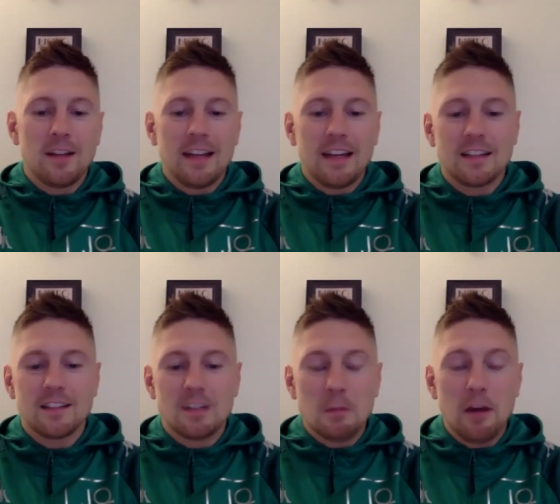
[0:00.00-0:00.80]

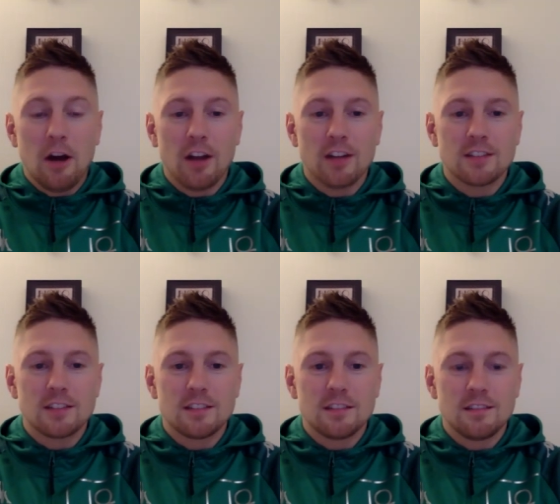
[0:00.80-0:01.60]
like to be
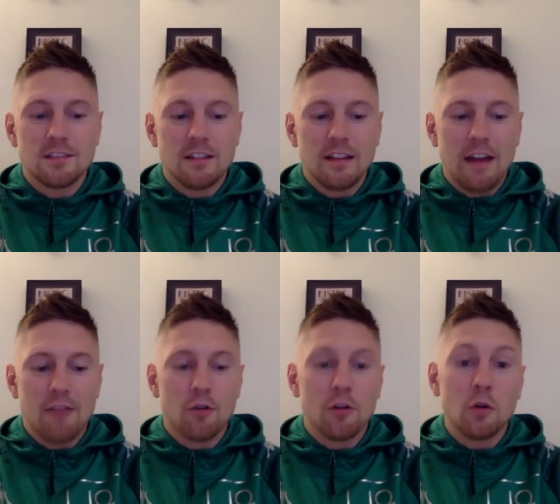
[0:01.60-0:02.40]
honest,
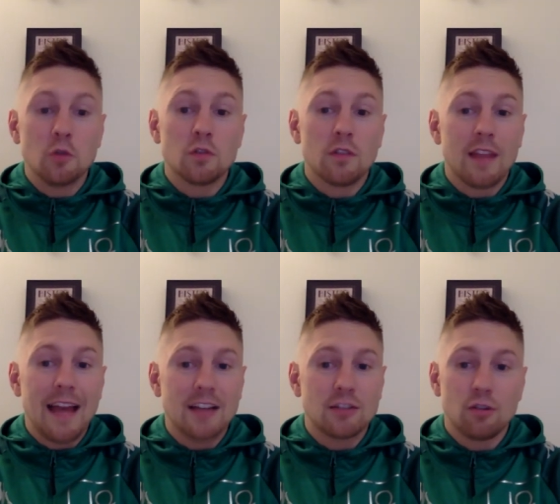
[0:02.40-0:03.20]
everyone knows over the
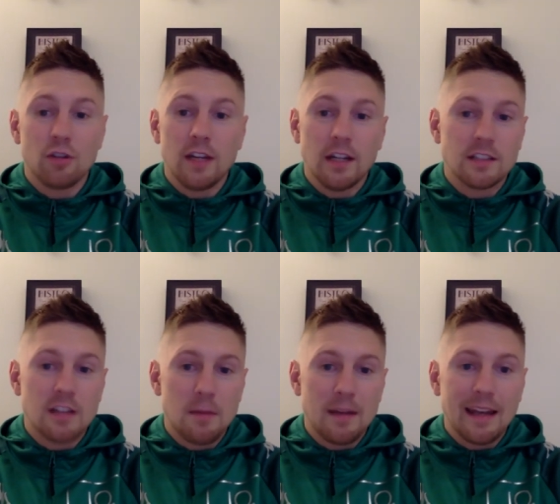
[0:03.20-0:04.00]
last two years
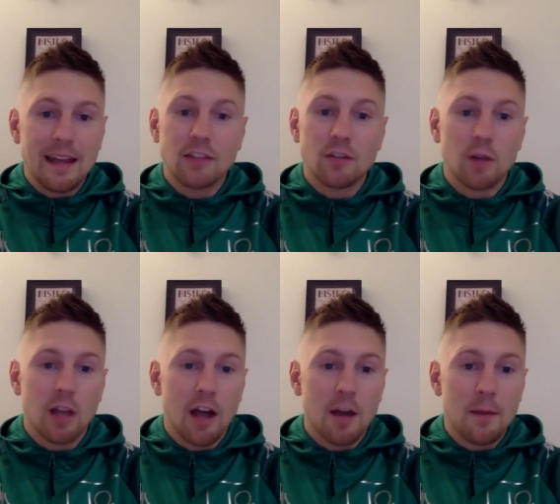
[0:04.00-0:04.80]
I've been linked to a
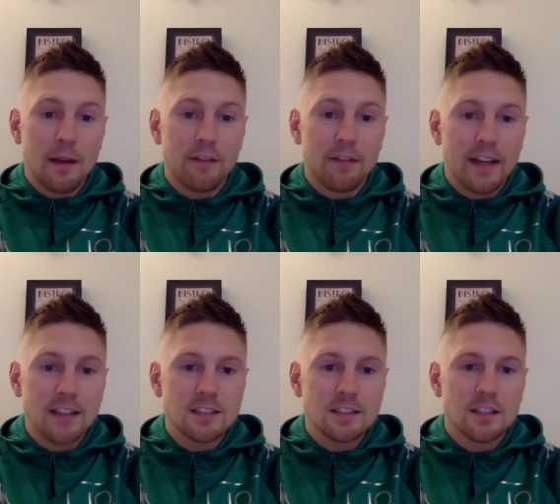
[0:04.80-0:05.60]
lot of big
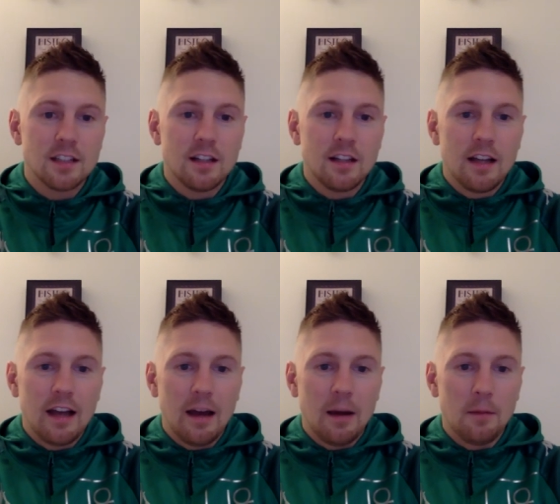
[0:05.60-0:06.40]
fights.
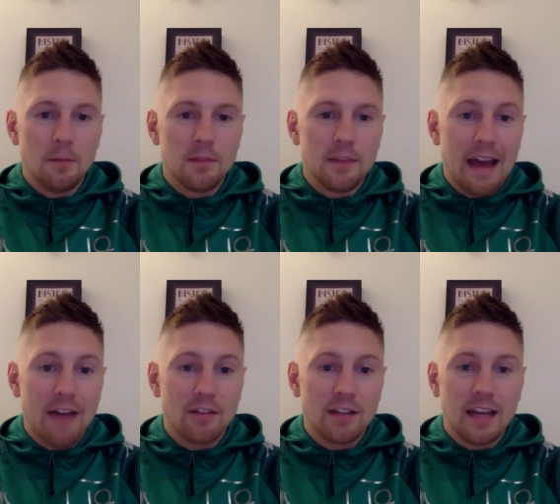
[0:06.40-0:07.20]
Um, they
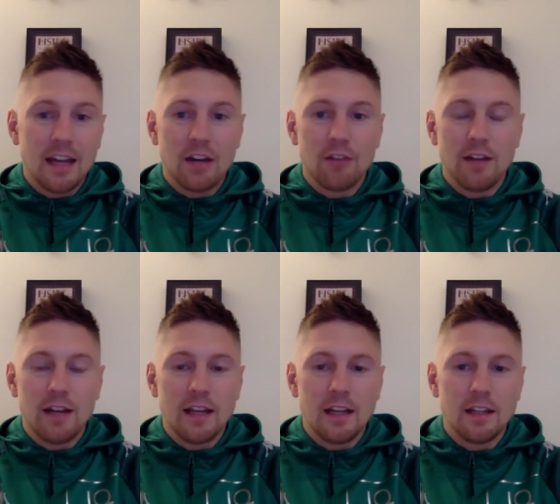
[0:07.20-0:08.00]
haven't kind of
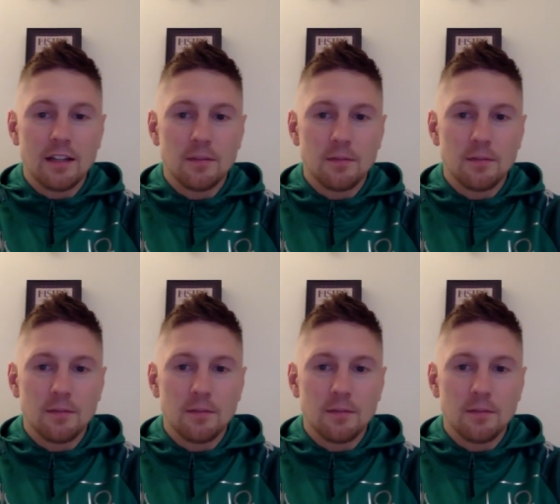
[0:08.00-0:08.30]
really